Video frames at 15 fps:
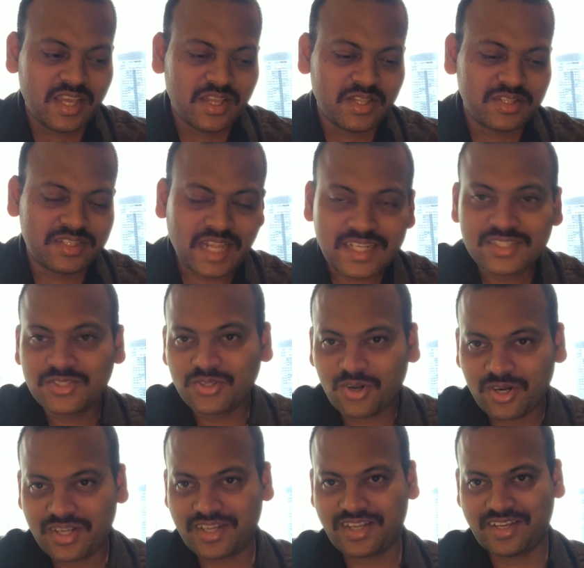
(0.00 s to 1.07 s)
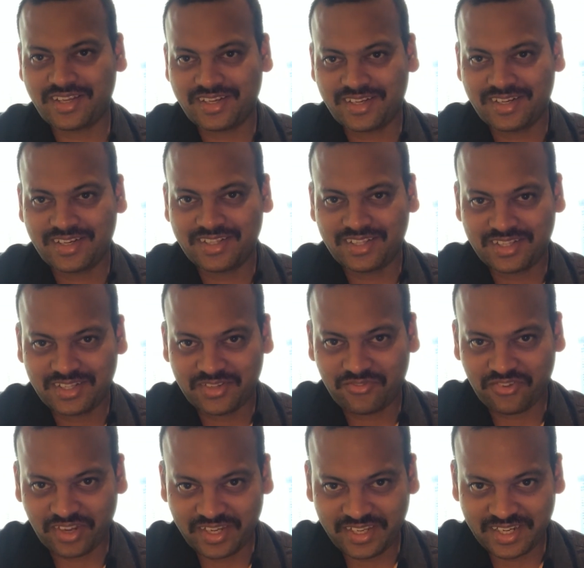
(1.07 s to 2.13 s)
That's not the
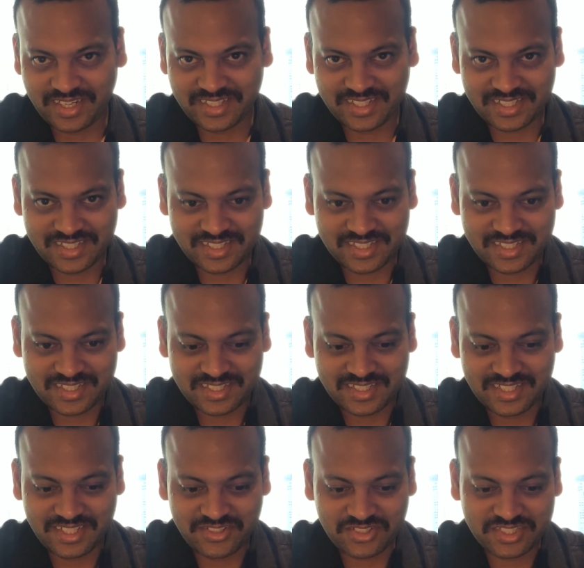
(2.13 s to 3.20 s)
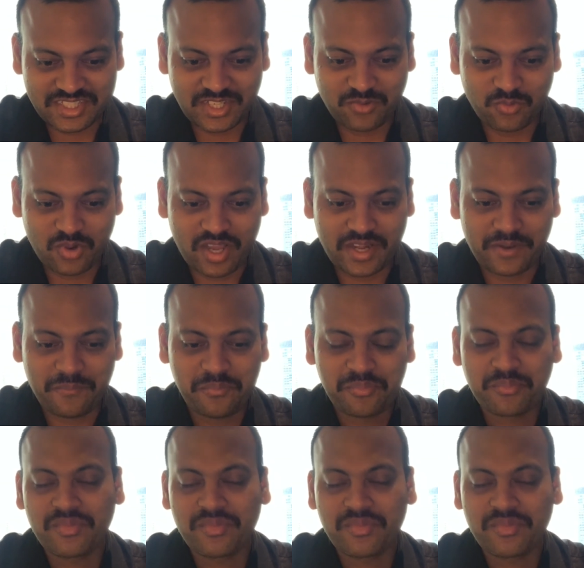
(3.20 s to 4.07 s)
funny and the interesting one.